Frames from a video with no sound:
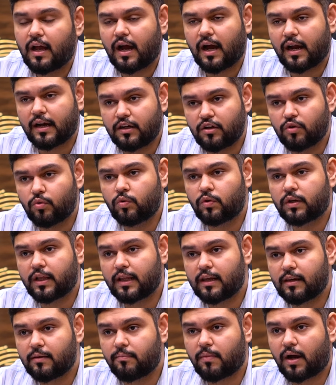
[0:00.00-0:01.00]
I do
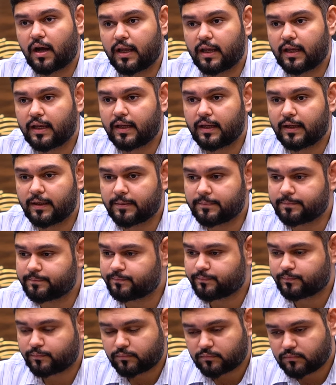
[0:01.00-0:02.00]
tell my
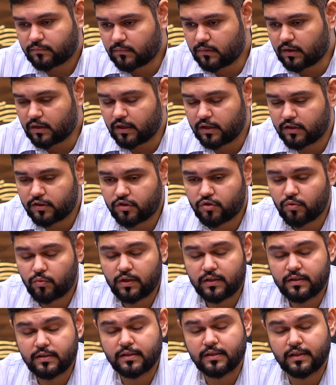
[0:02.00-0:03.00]

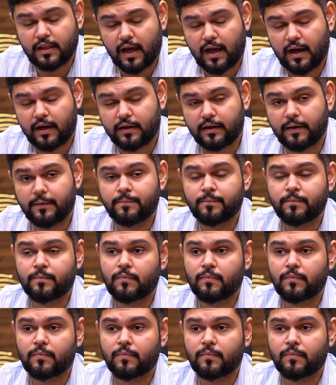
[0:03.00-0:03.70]
students that